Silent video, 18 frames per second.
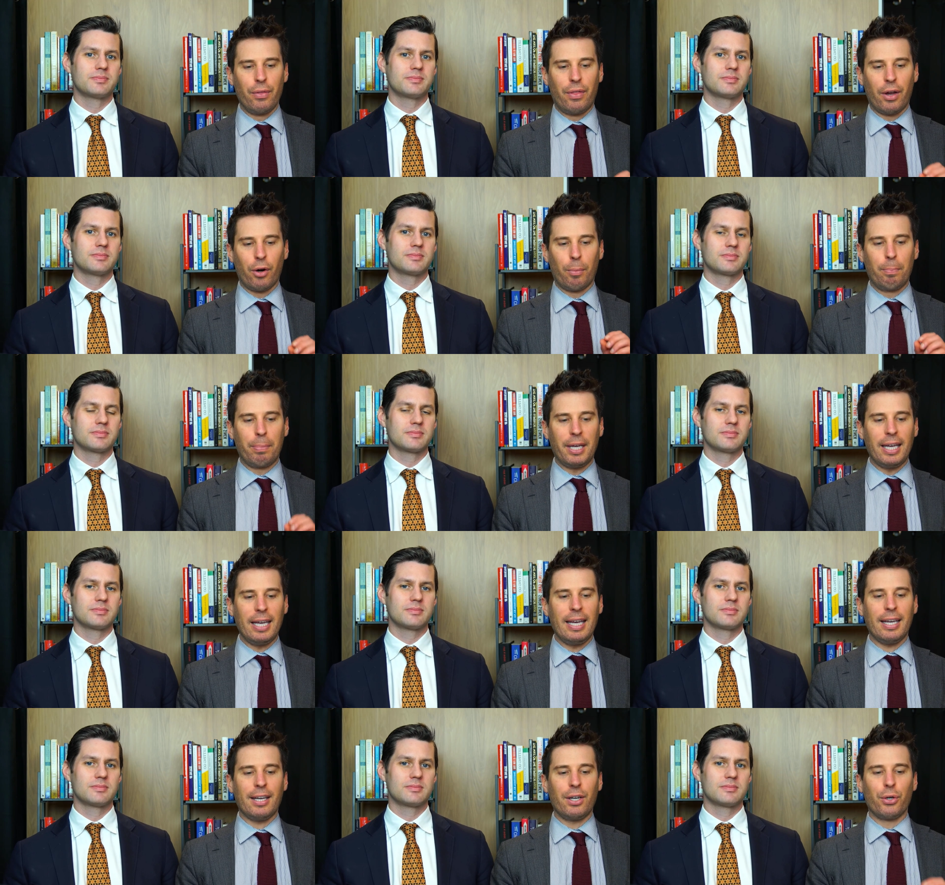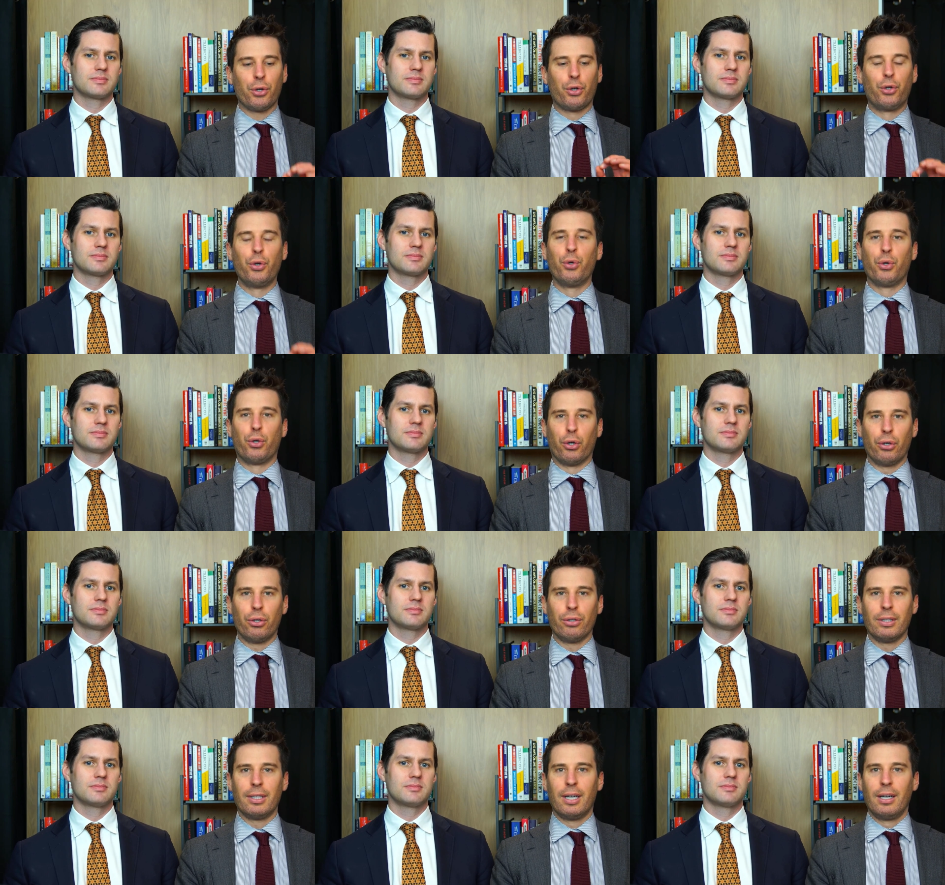Speaker 1: their peak
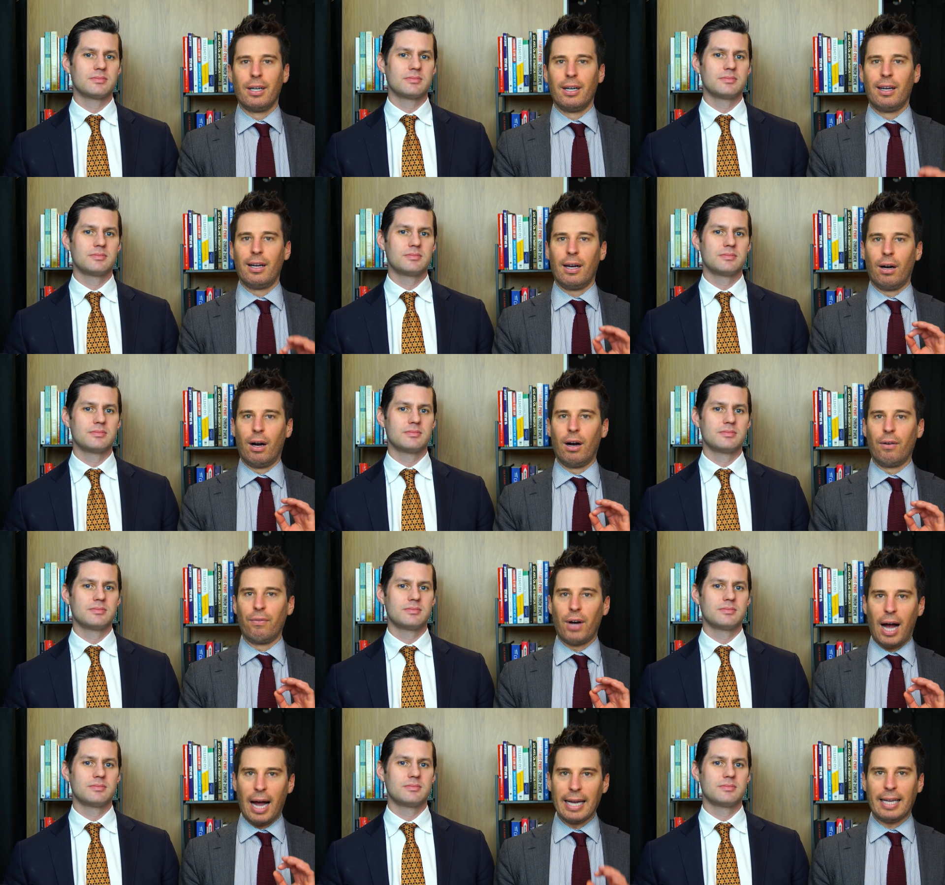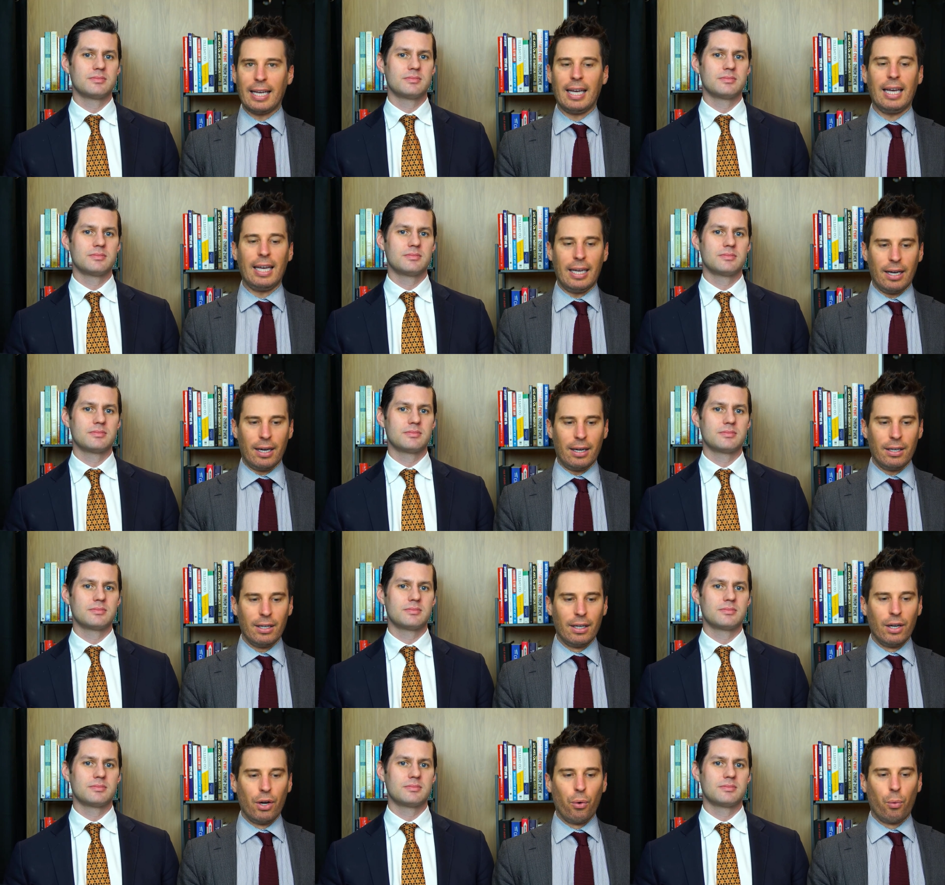Google of IKEA
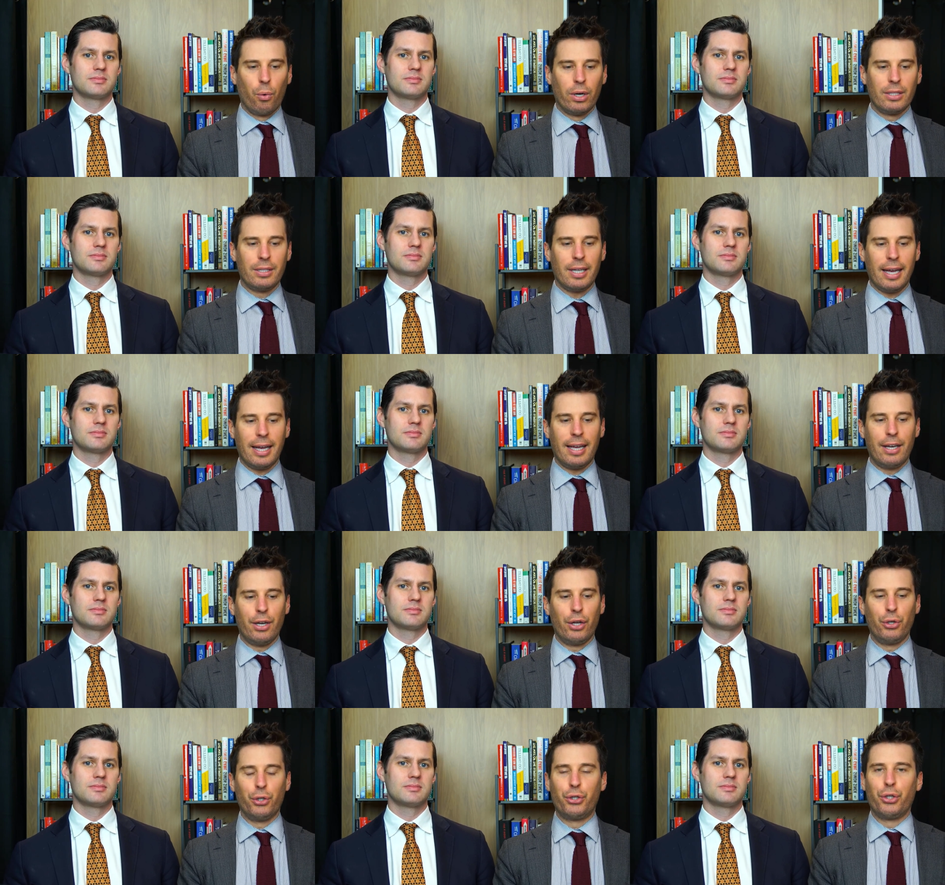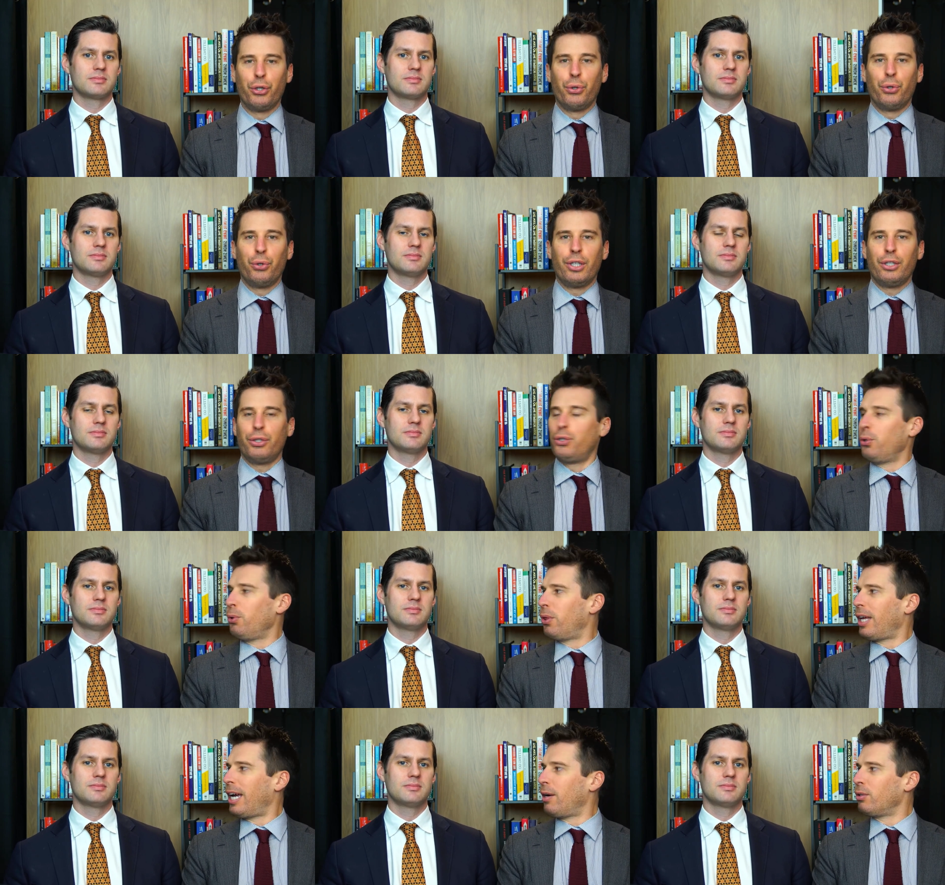was in June
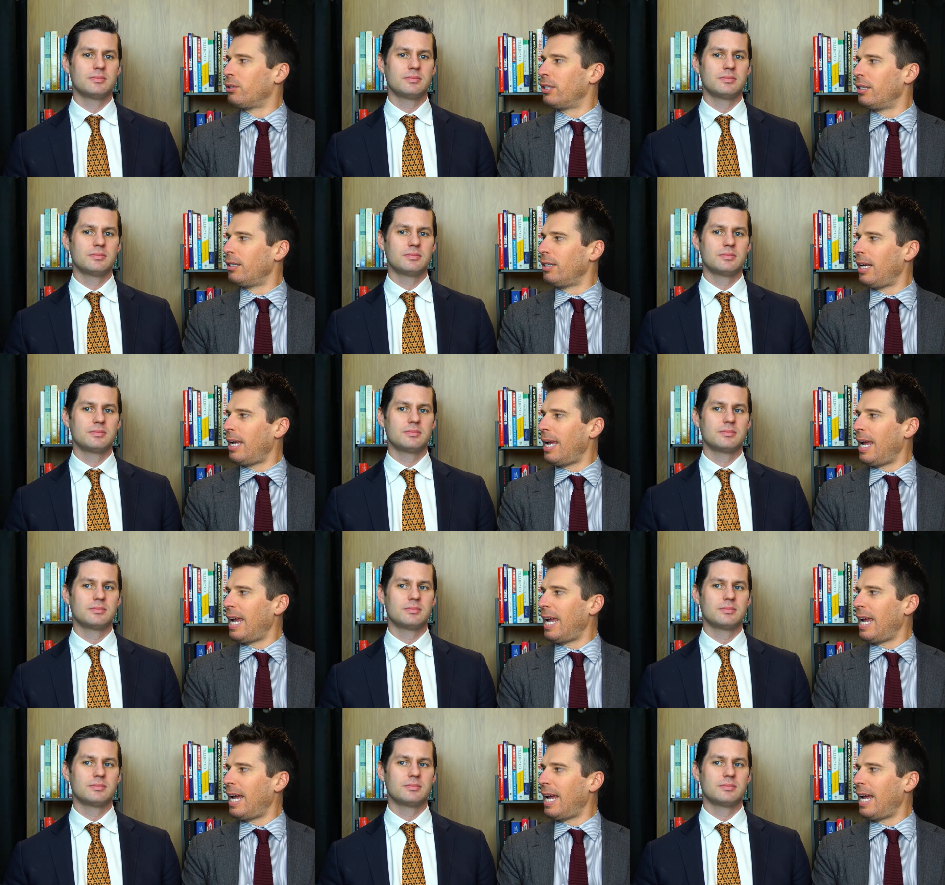two thousand